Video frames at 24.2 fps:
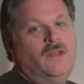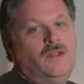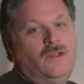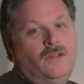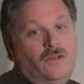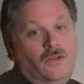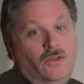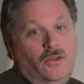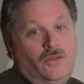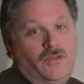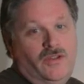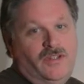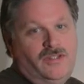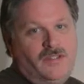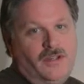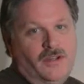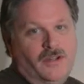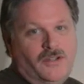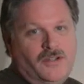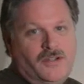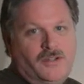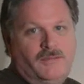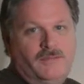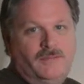Do the
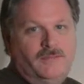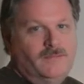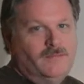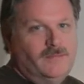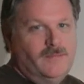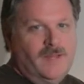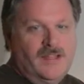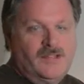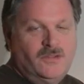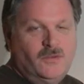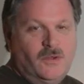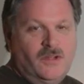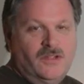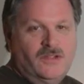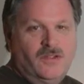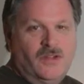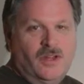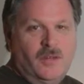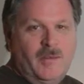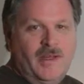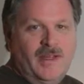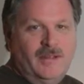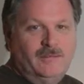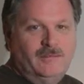research. That's what it's
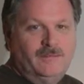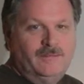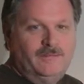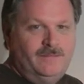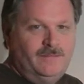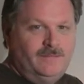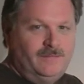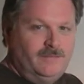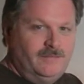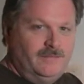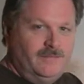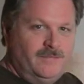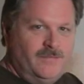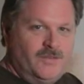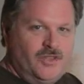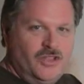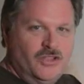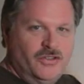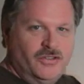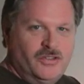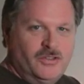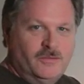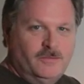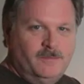all about.
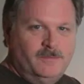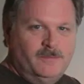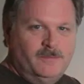Cheers.